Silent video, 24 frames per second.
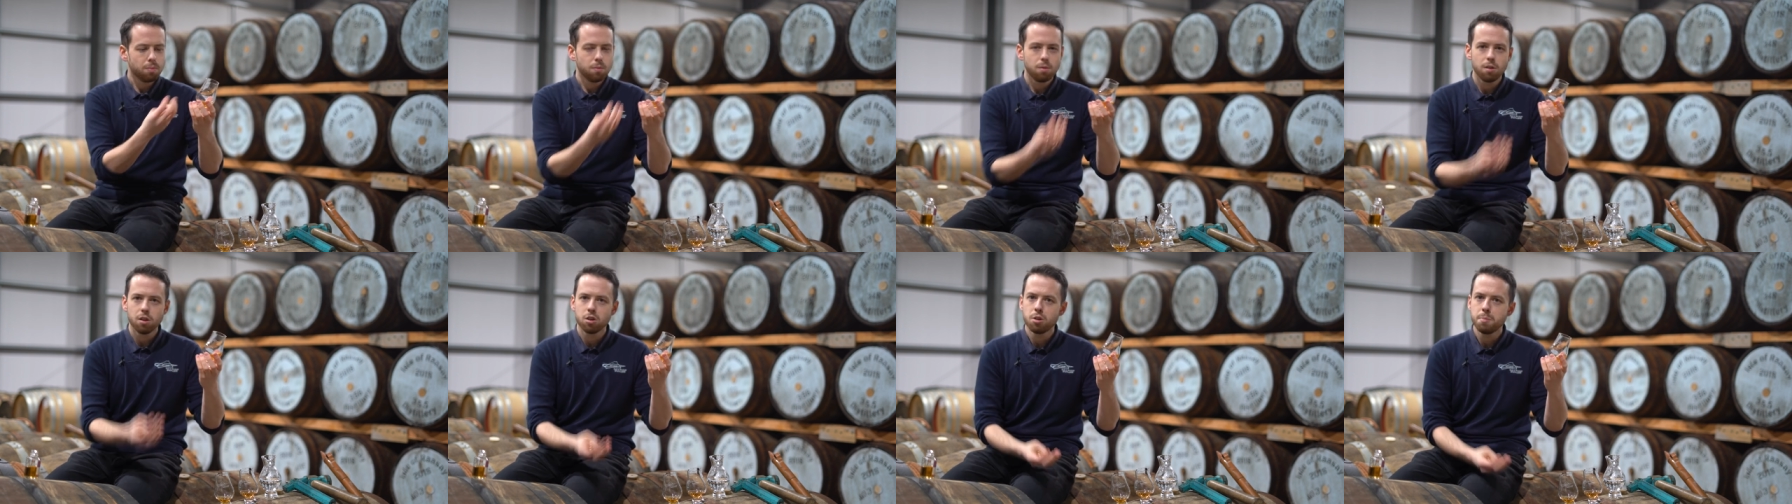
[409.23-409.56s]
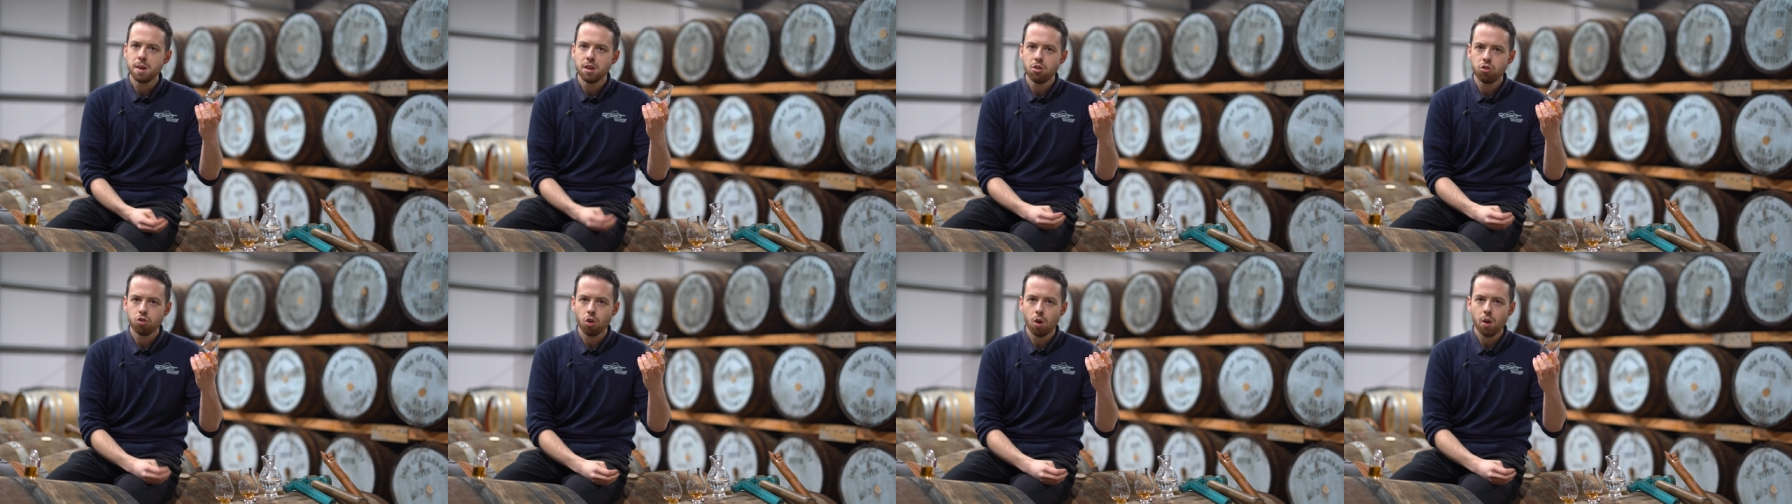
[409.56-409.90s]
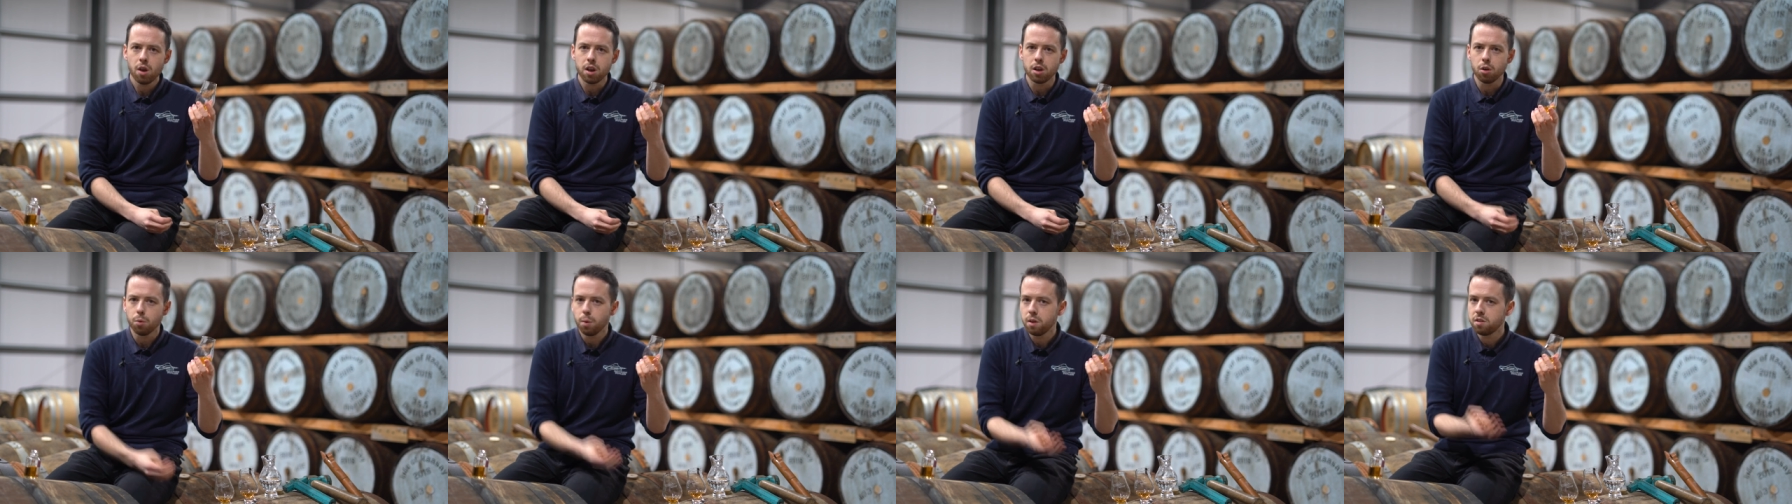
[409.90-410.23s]
they're to be
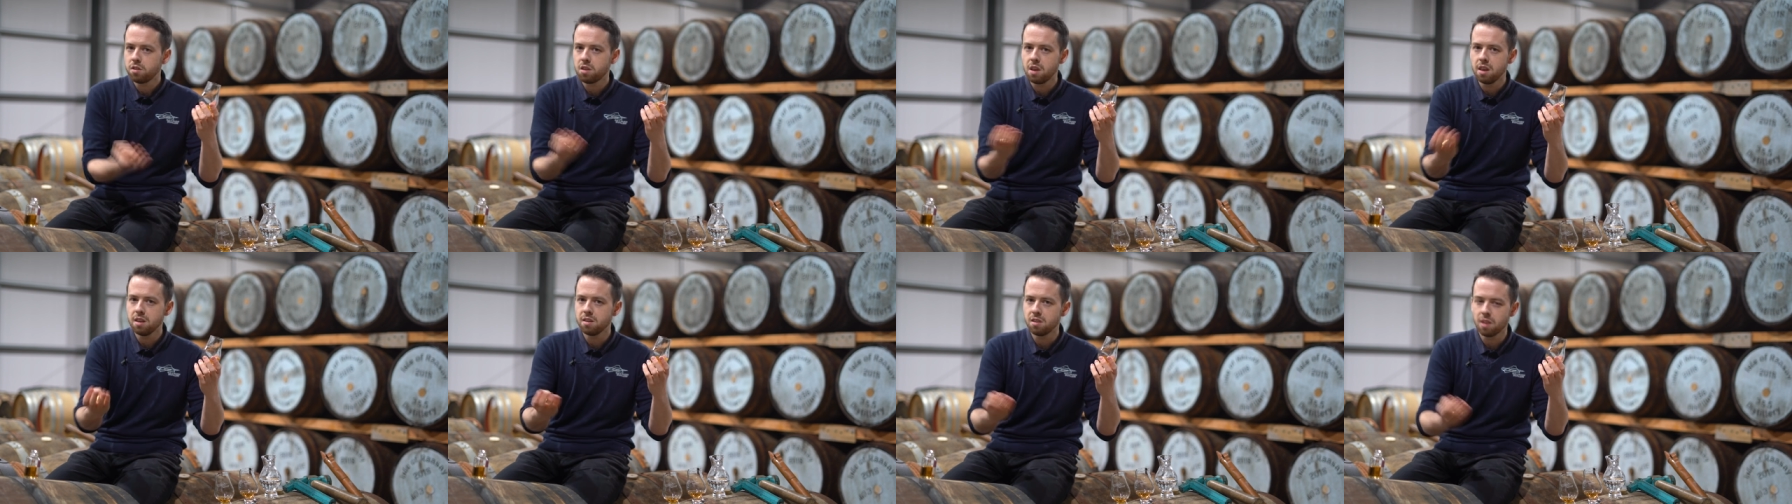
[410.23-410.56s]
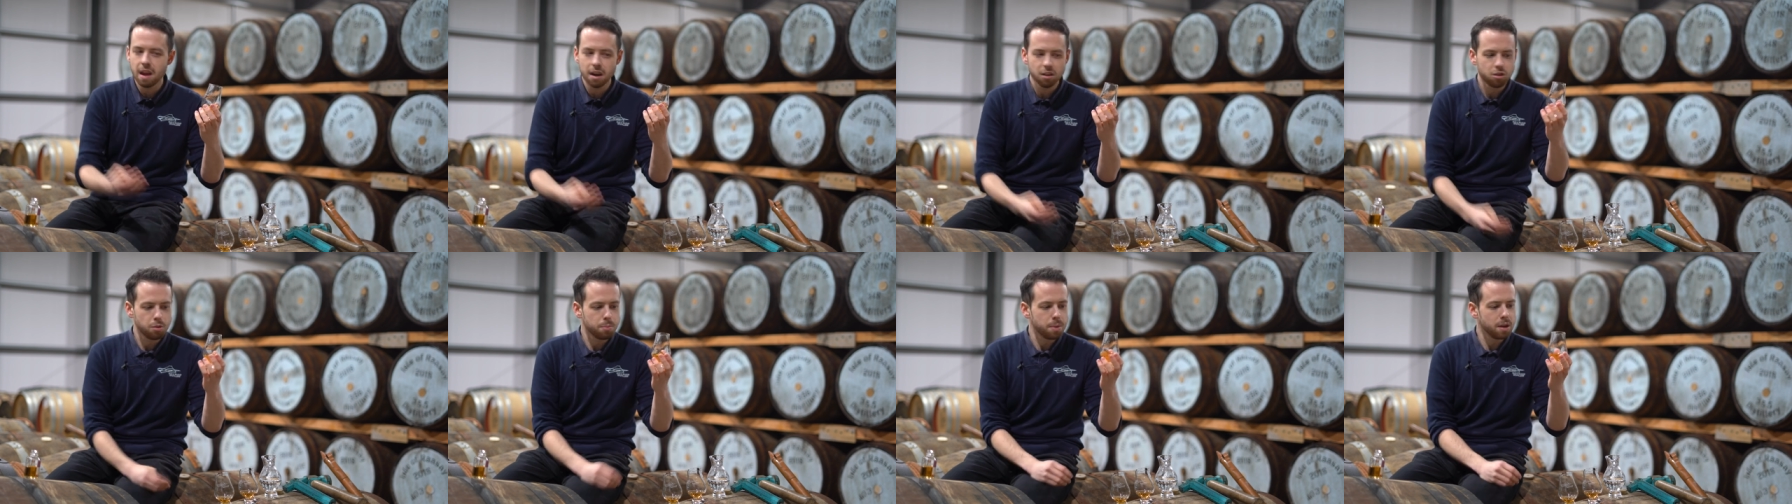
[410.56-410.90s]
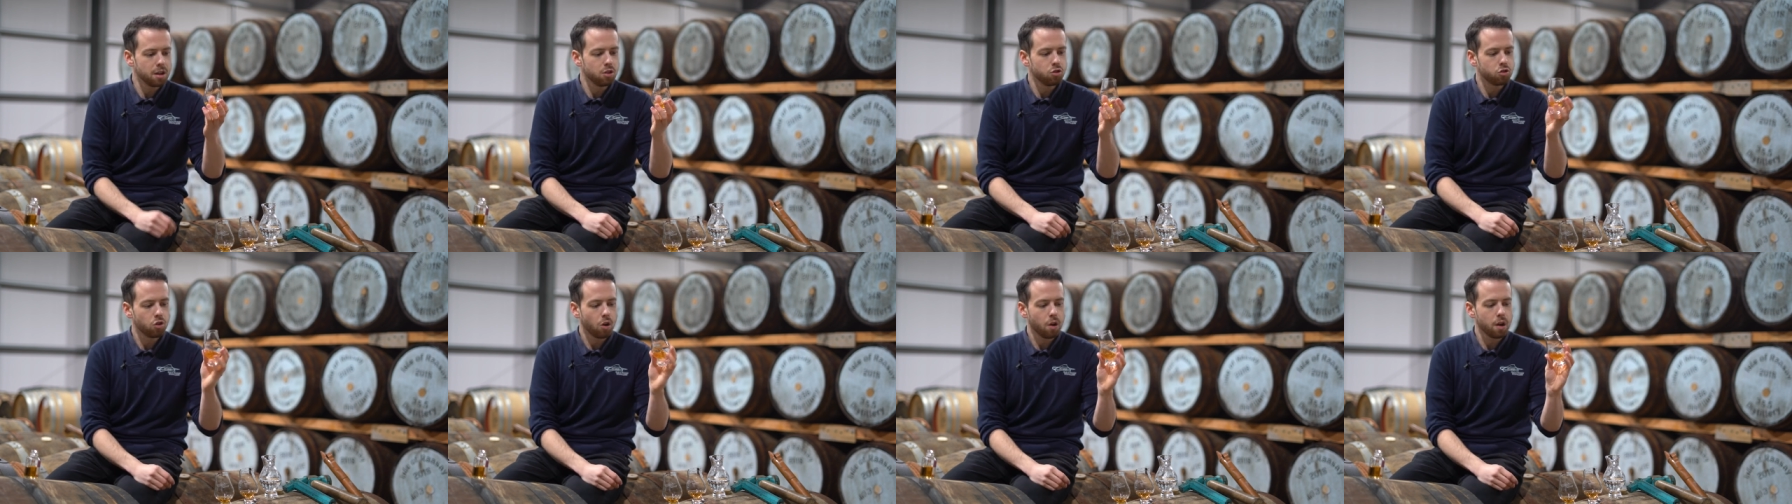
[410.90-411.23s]
enjoyed. Whiskey is there to
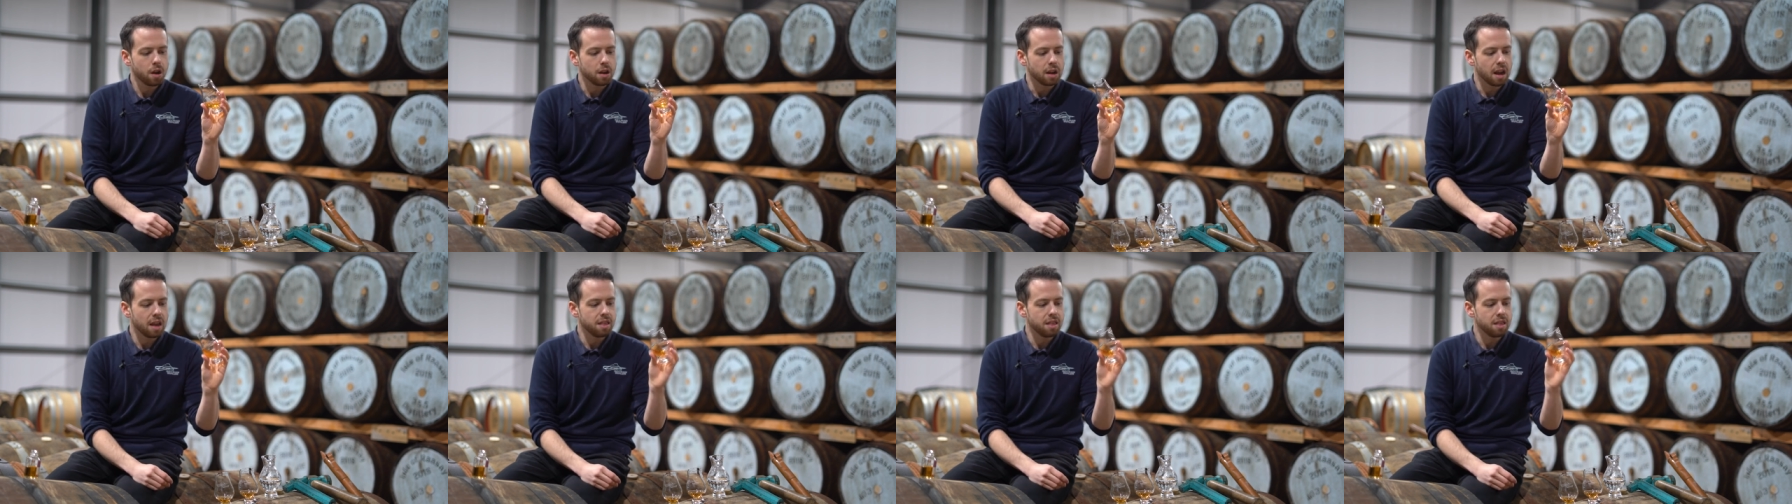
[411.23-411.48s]
be enjoyed.